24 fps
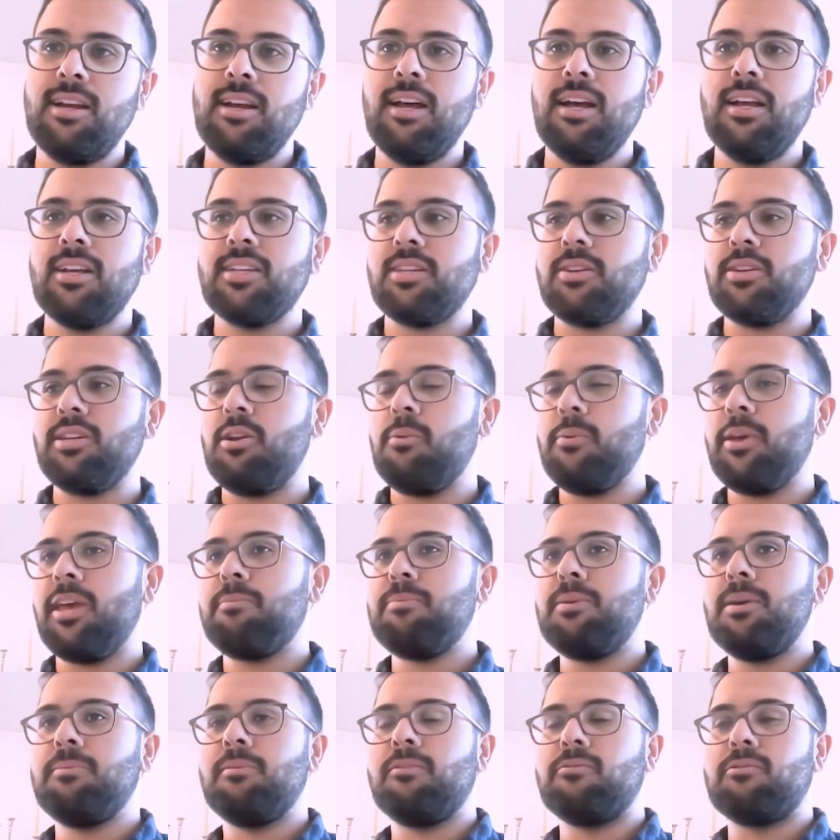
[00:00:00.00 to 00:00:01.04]
So, we have
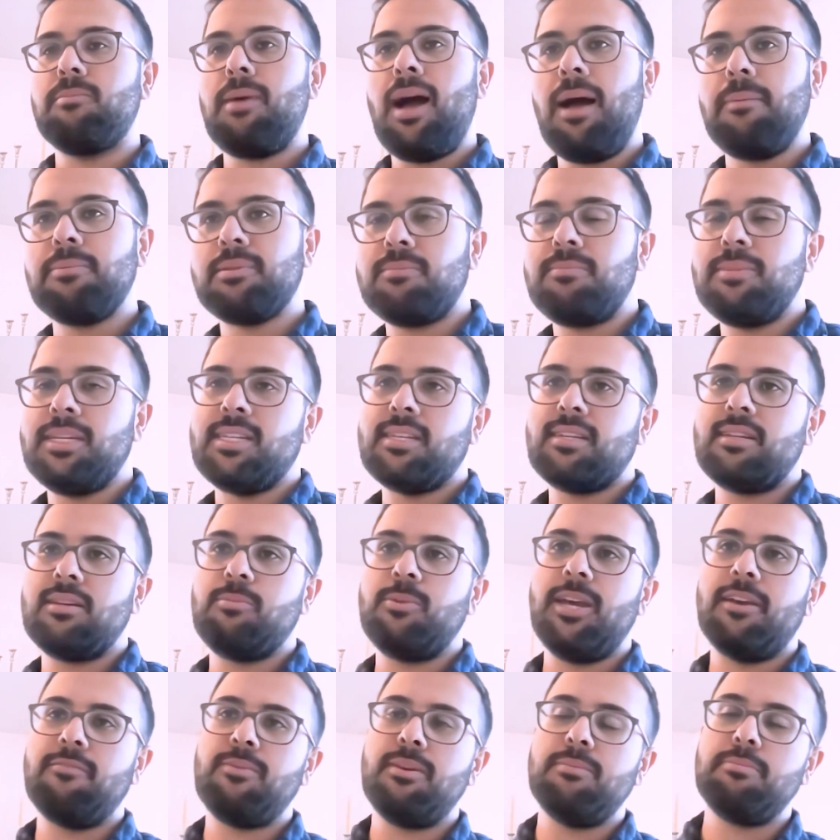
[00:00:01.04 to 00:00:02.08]
people from Optimism, we
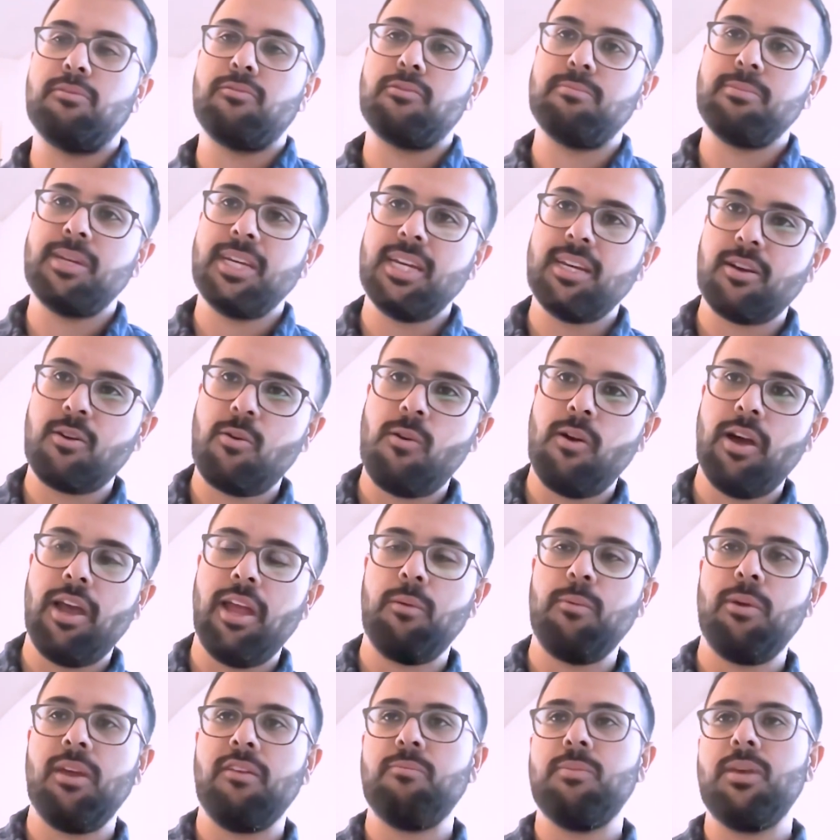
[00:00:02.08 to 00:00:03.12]
have people from Gitcoin, we
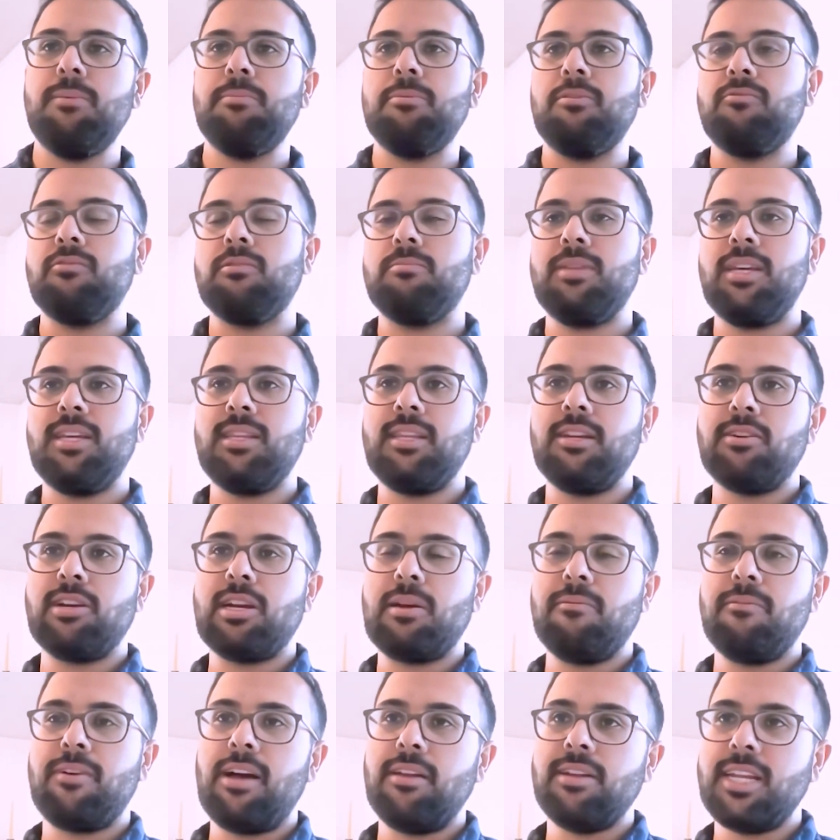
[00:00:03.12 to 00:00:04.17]
have people from the Ethereum
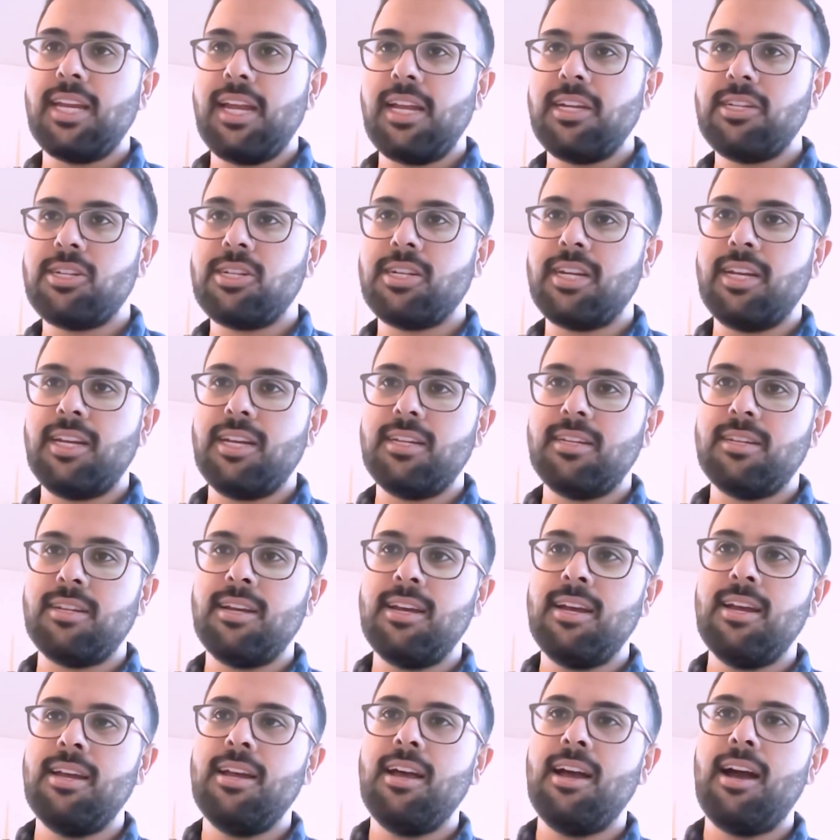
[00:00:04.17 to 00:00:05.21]
Foundation,
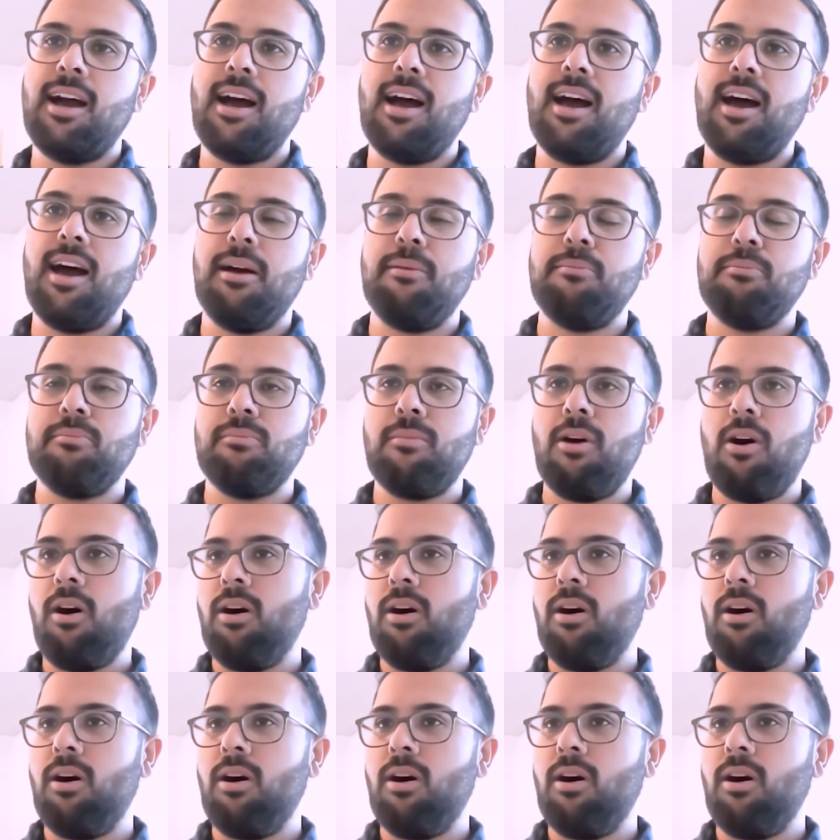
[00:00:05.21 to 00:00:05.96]
all